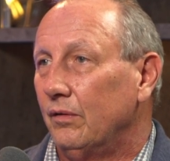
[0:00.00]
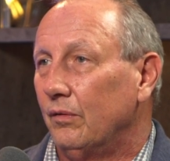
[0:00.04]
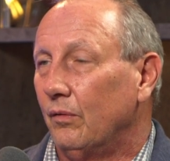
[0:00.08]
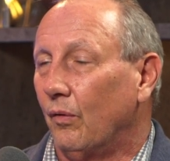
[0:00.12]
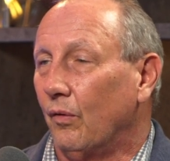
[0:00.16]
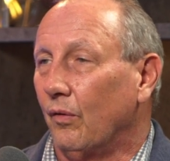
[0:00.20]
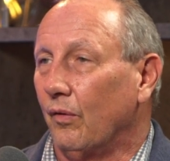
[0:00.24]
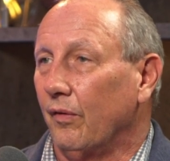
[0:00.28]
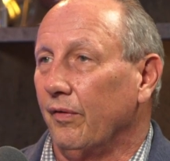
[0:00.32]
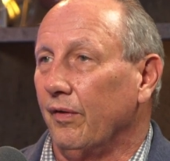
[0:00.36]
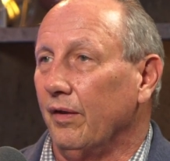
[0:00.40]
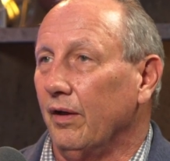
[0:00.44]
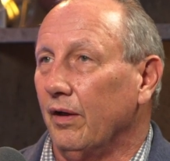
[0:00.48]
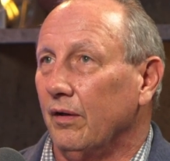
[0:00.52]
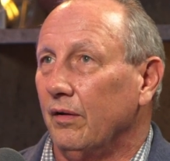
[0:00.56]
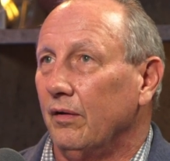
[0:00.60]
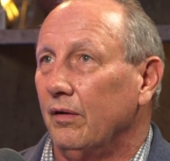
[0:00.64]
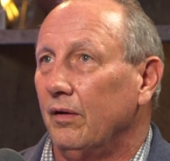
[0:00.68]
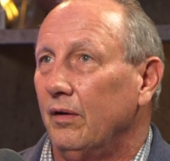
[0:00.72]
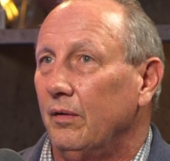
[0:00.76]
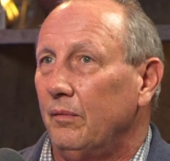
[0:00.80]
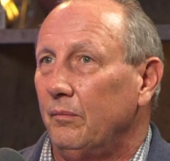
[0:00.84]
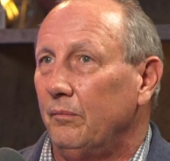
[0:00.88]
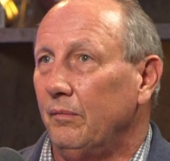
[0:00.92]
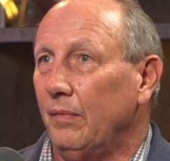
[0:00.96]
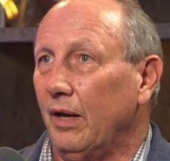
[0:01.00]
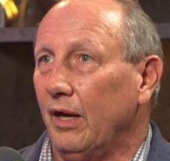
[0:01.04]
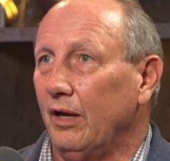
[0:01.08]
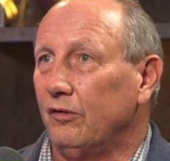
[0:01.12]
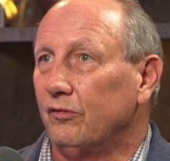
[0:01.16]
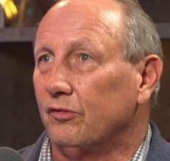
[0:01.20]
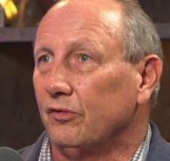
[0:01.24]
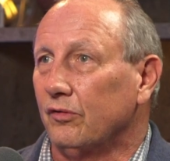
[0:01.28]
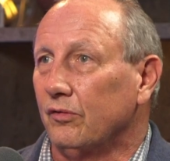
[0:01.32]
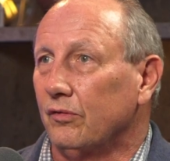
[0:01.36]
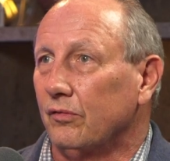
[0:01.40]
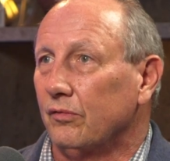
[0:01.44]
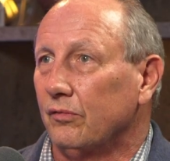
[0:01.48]
Or the
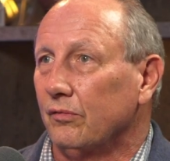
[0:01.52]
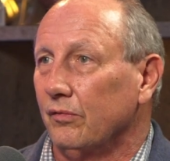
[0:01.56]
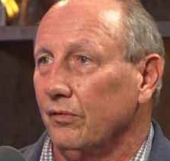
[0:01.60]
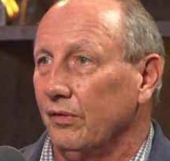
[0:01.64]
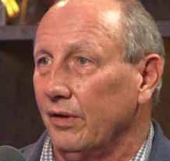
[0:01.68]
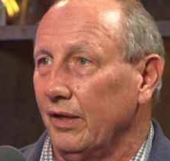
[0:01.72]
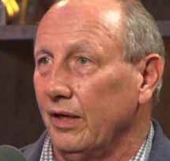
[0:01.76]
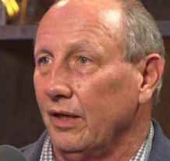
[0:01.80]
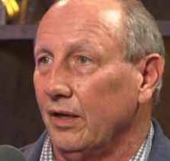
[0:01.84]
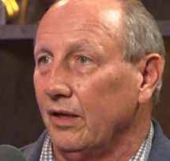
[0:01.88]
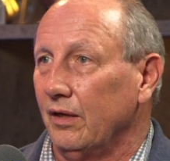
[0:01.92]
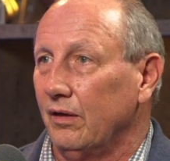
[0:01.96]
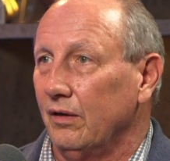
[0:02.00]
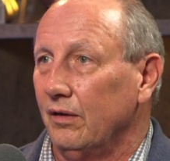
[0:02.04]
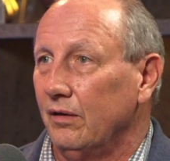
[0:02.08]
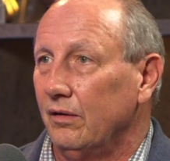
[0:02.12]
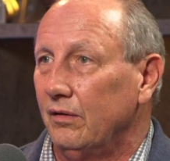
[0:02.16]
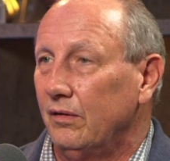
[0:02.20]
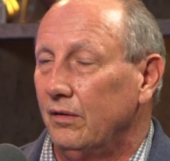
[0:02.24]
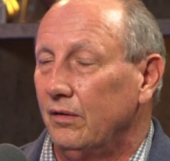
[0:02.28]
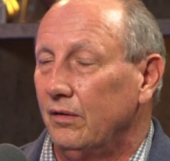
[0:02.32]
major league